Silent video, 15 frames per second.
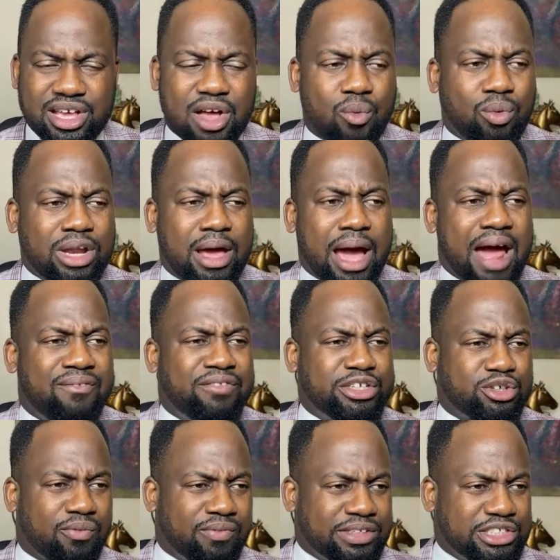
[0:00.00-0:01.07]
What are average
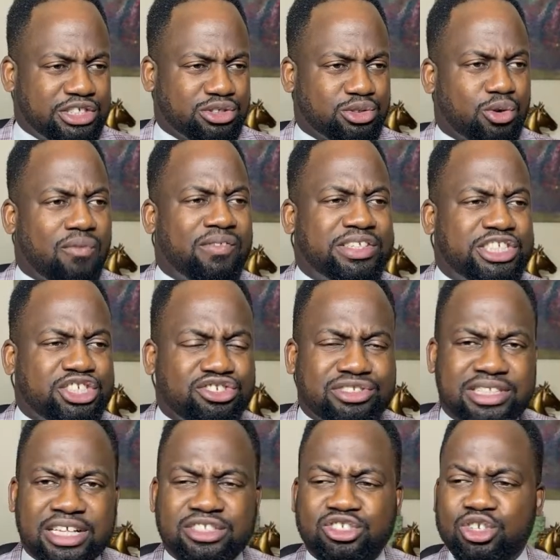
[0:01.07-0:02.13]
conversations? Conversations
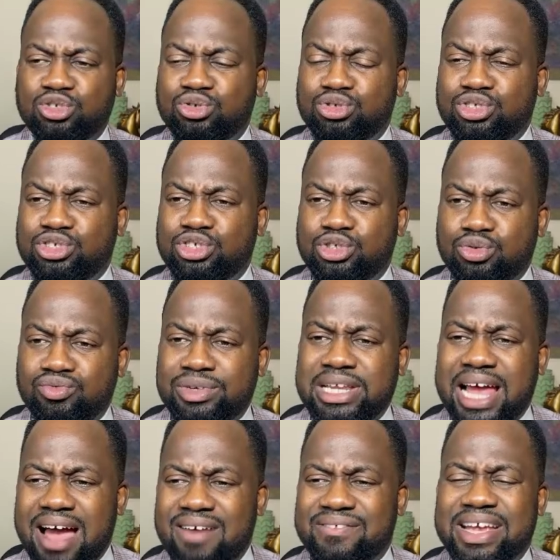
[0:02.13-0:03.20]
that you don't really
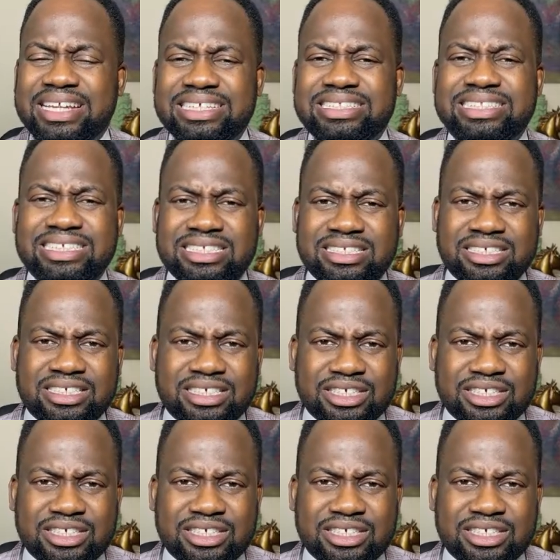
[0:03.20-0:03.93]
have anything